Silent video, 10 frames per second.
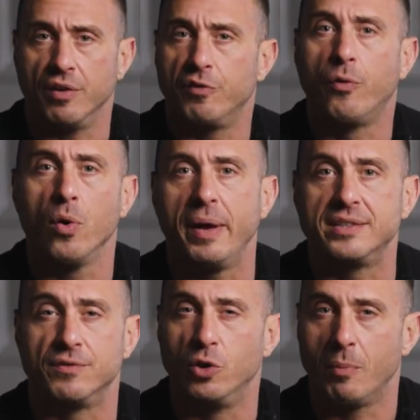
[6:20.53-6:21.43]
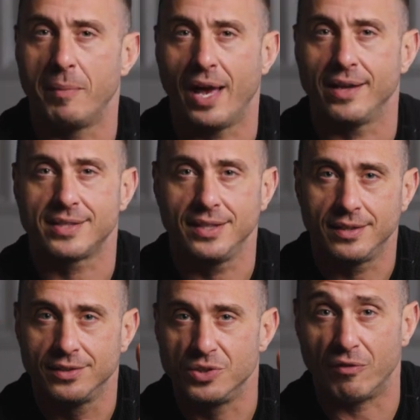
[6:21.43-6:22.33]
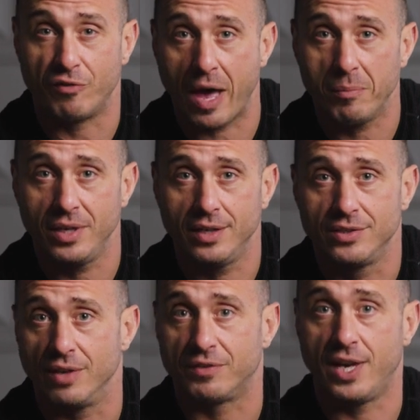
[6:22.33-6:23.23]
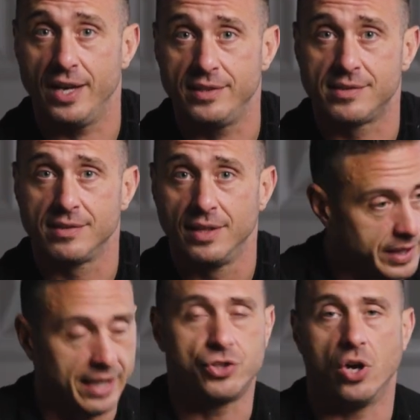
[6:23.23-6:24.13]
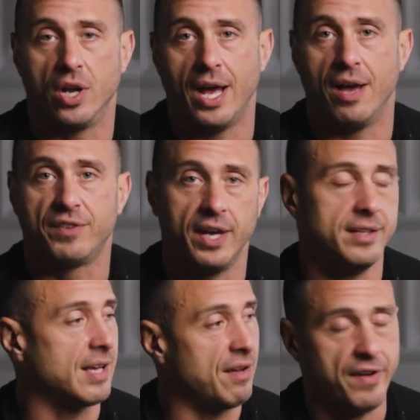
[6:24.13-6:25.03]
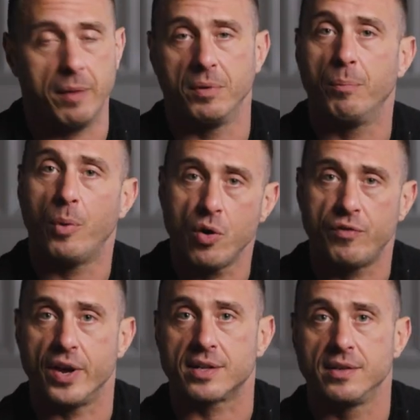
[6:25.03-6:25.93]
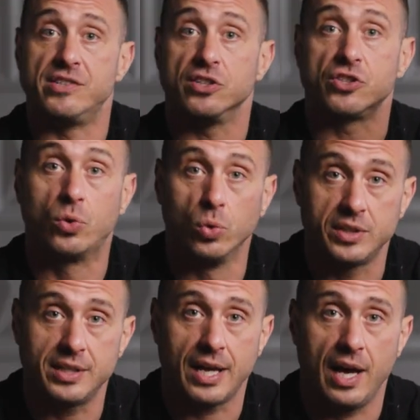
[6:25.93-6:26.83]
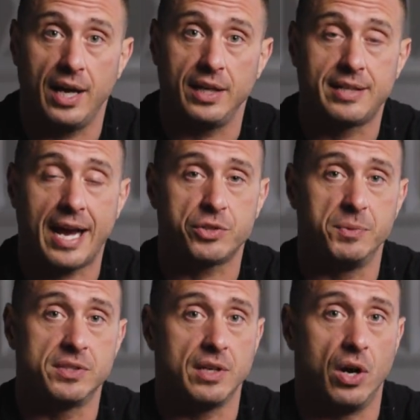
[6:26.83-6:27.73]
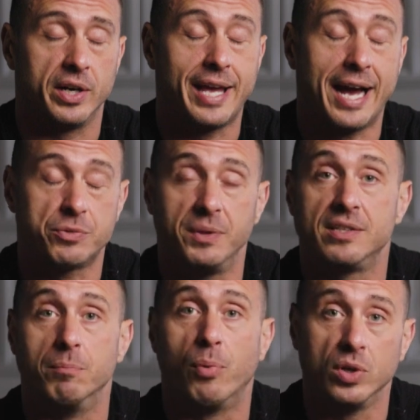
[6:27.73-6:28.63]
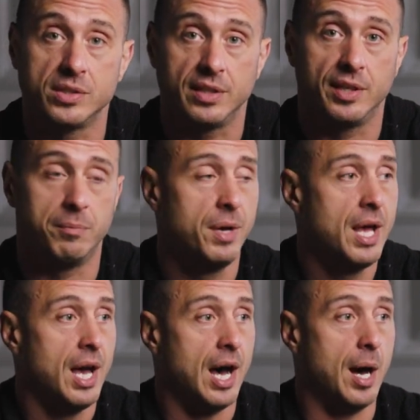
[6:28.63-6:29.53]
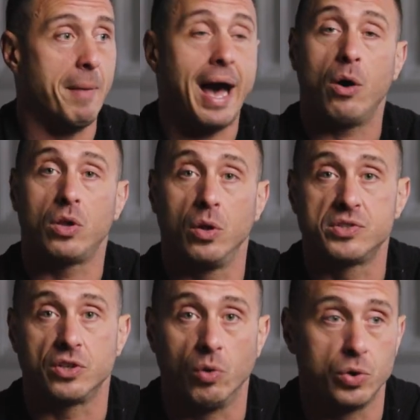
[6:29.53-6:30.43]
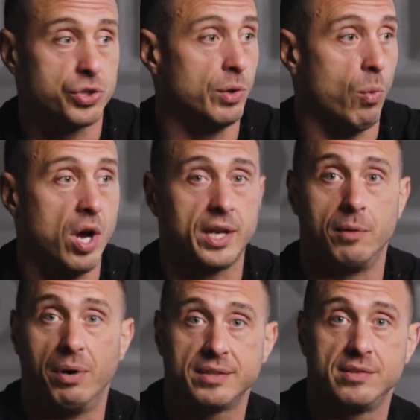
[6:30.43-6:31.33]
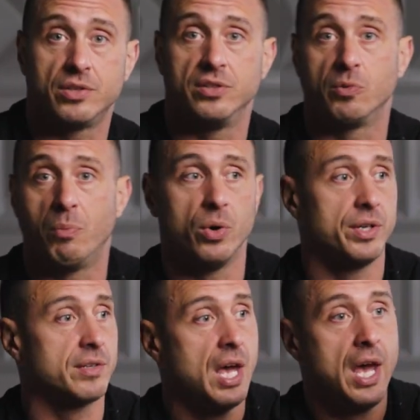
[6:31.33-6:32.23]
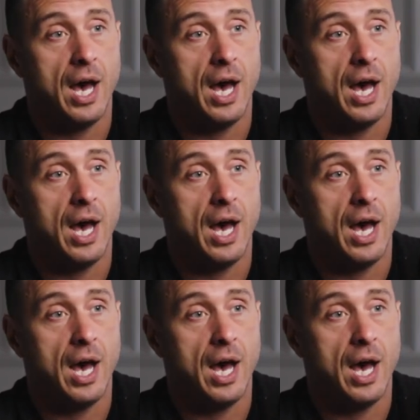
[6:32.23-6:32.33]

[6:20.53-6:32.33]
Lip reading: 4 beds. If you don't mind me asking, do you have a family? Do you have kids? Yes, Sean, I have kids, I have family. Perfect. Is a school attachment or a catchment important to them? How close to grocery walking buses are as important?